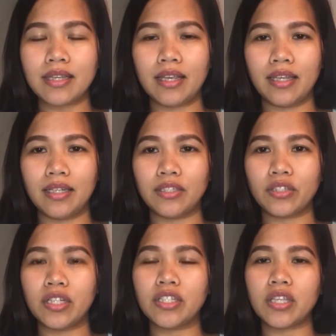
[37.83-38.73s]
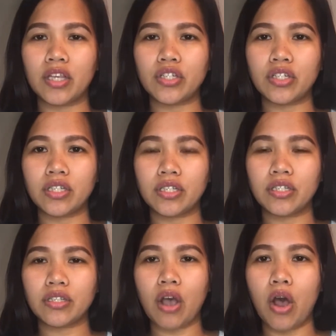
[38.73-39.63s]
in
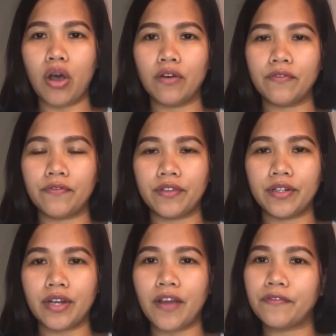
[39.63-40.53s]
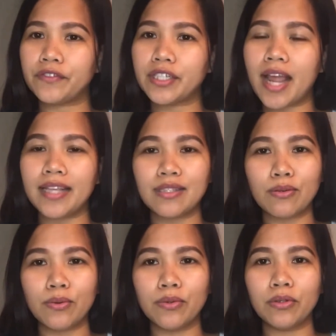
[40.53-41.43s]
transitions of their after high
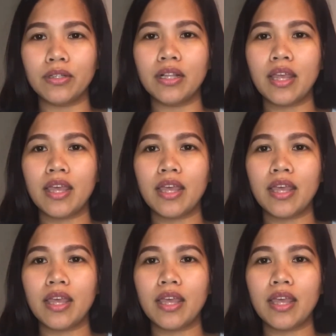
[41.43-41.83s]
school,